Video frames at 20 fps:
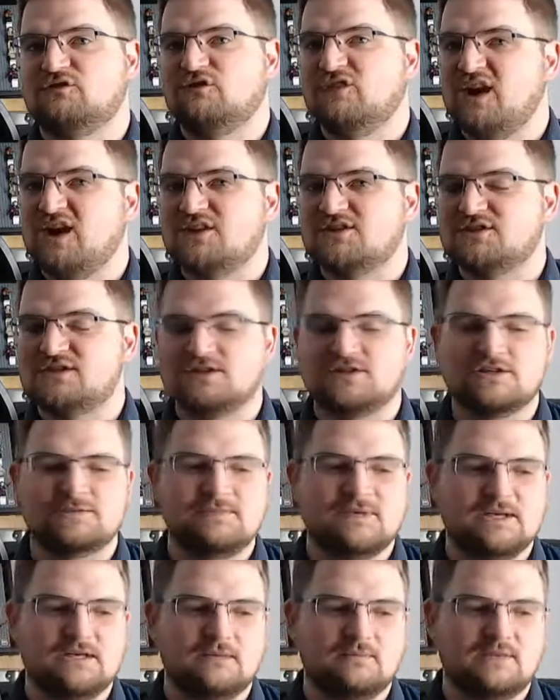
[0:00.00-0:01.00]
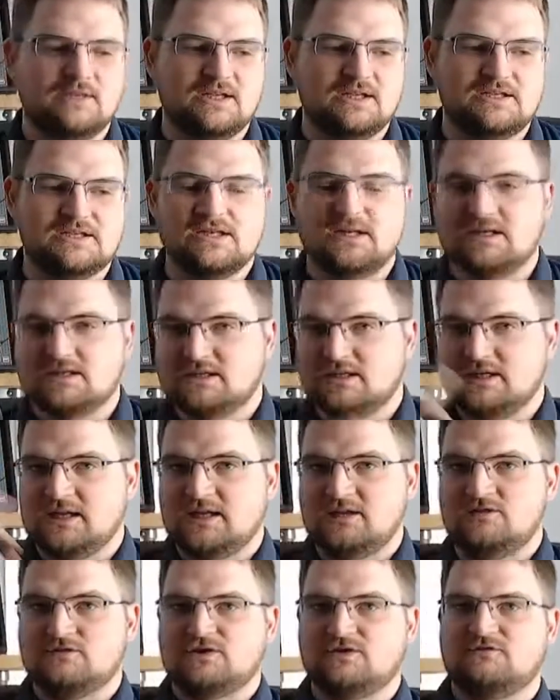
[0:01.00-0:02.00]
faster and speed up the internet, so you get
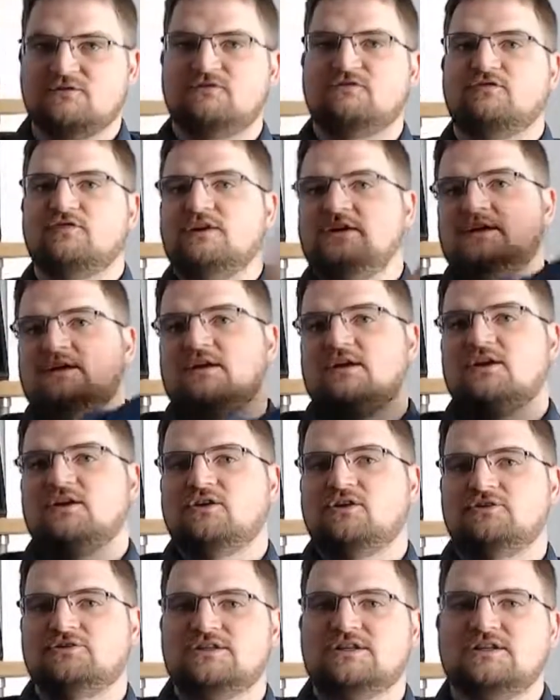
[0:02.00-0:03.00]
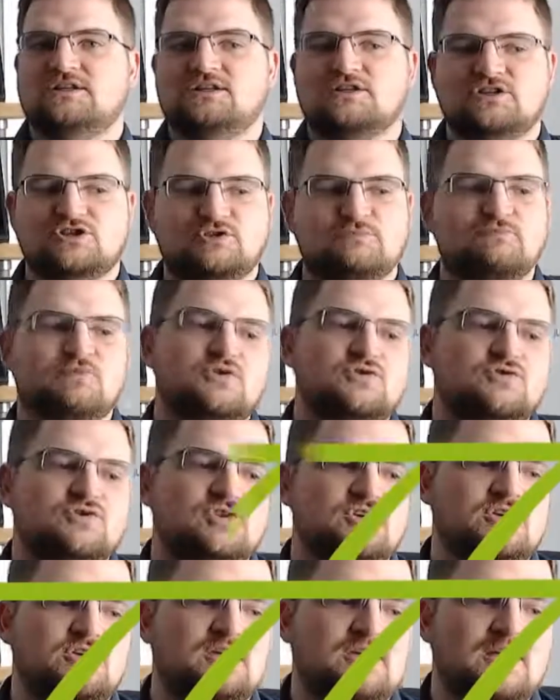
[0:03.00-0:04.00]
use of the free content
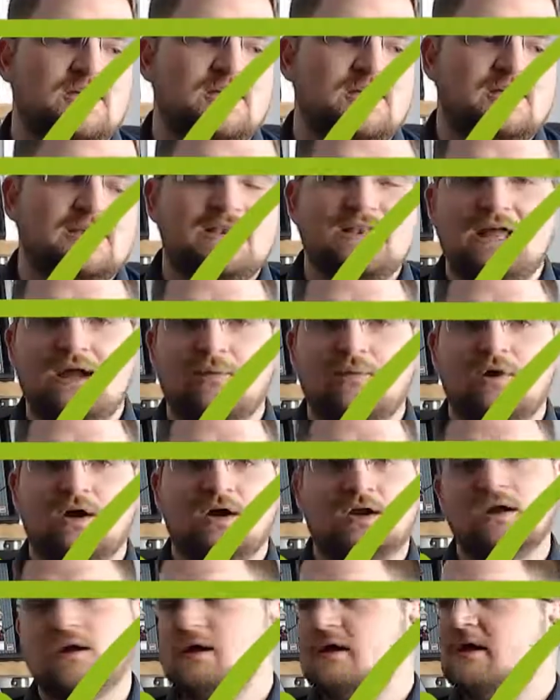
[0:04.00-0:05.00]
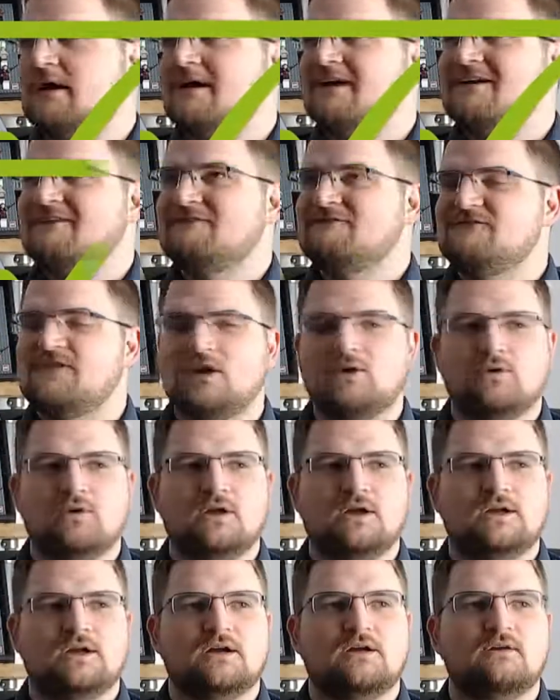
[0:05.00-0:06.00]
distribution network. I felt
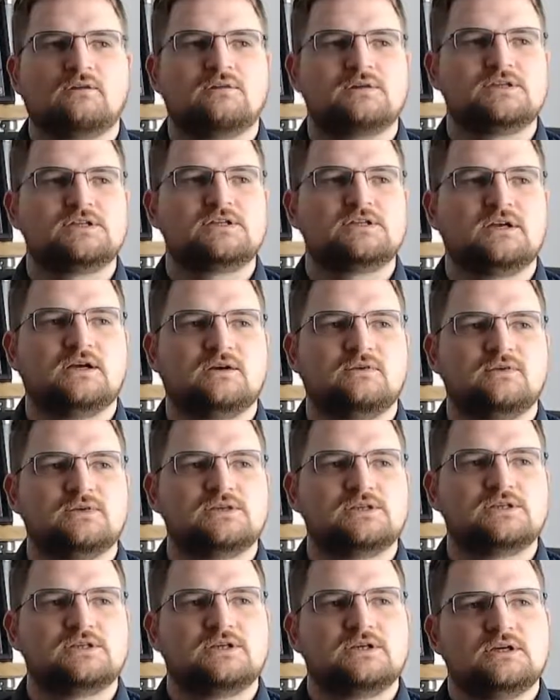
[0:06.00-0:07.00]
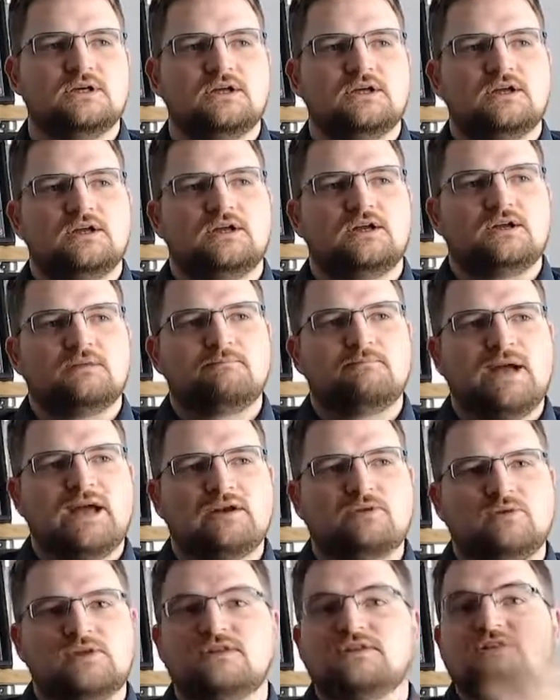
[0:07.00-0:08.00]
like I was
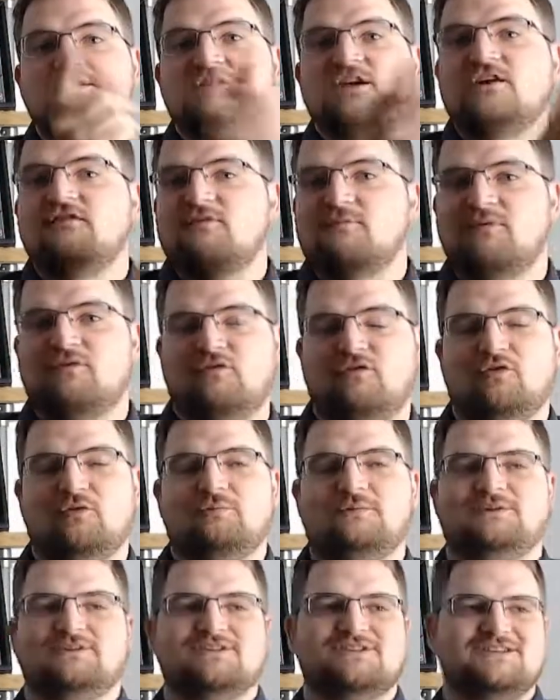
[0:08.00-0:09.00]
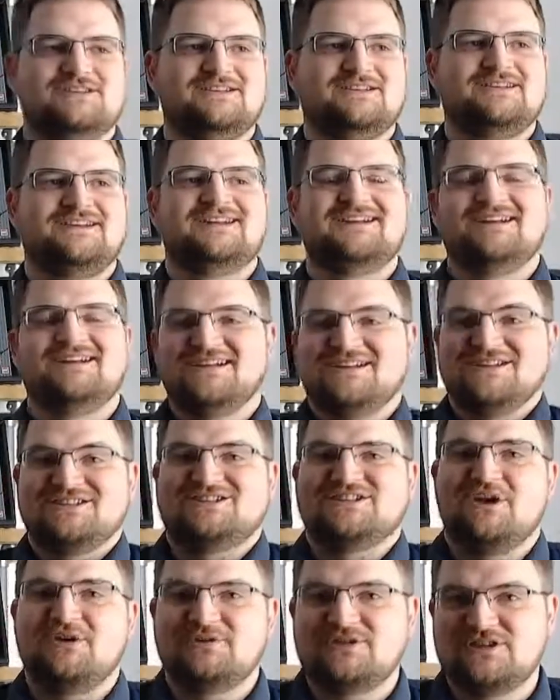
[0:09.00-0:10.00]
bandwidth server performance.
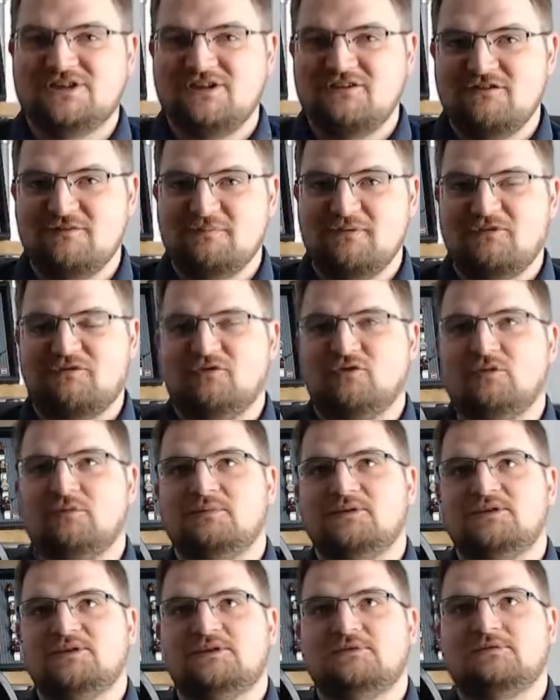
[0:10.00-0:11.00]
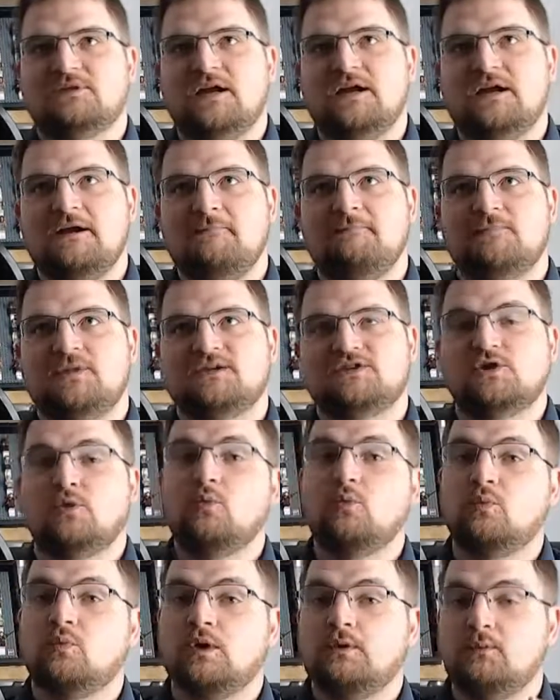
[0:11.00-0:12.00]
So server performance,
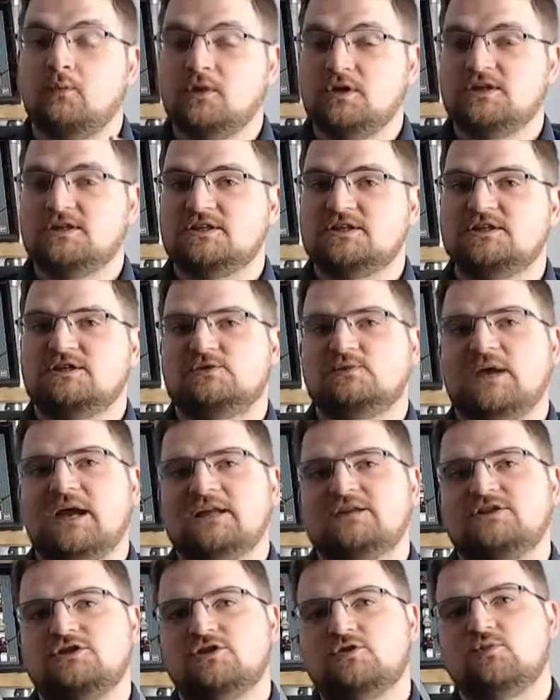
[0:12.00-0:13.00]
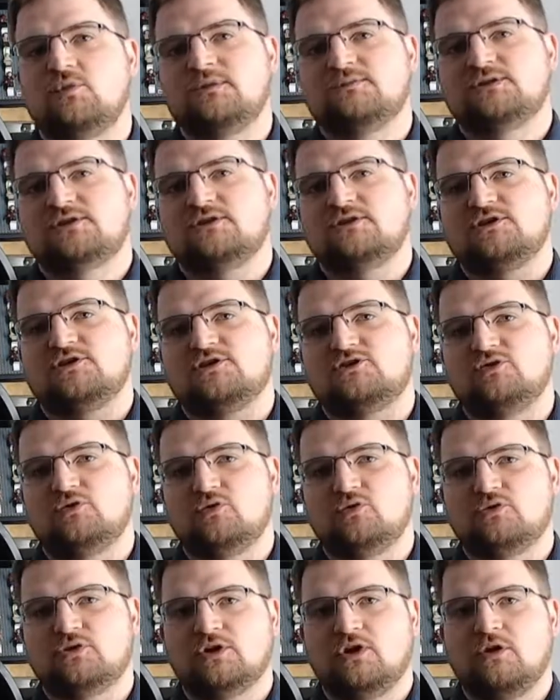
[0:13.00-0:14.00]
so in one instance we had 2 websites
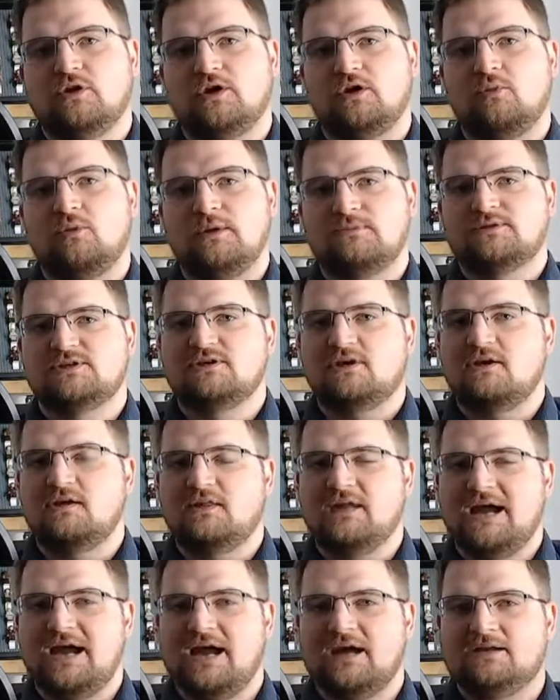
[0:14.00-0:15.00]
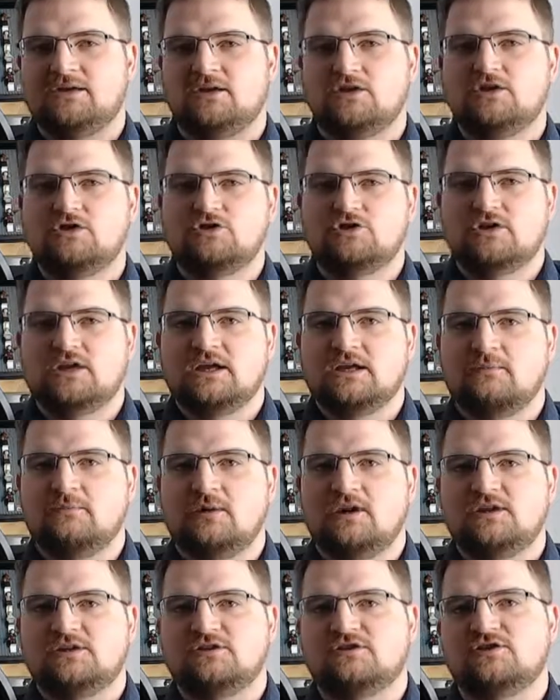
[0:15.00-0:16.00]
stored on our website that had 100
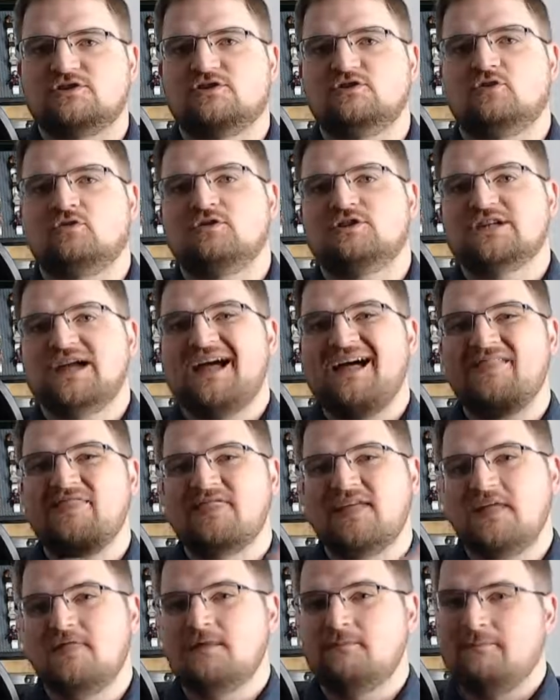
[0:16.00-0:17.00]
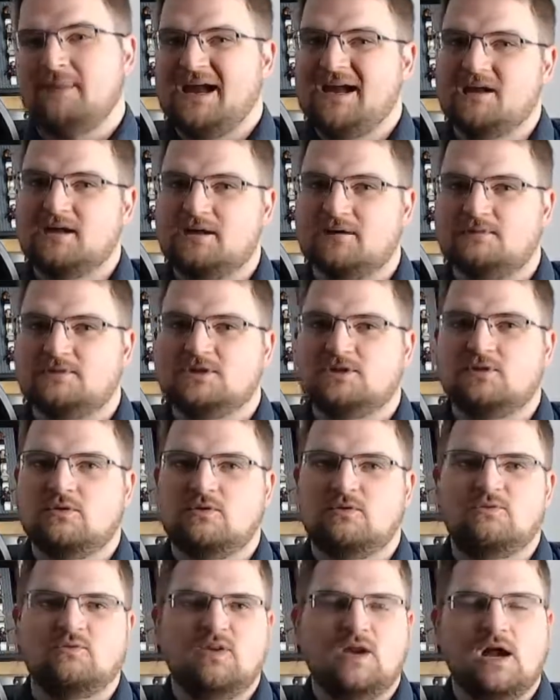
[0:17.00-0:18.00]
gigabytes of storage and then the backup.
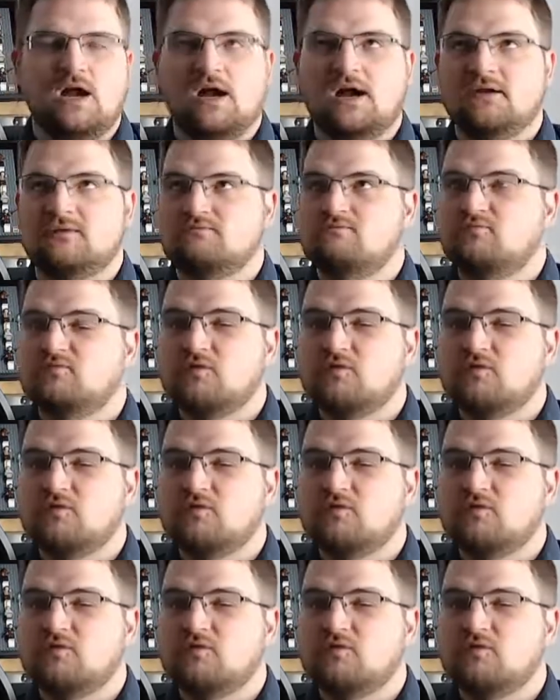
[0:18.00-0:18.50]
So I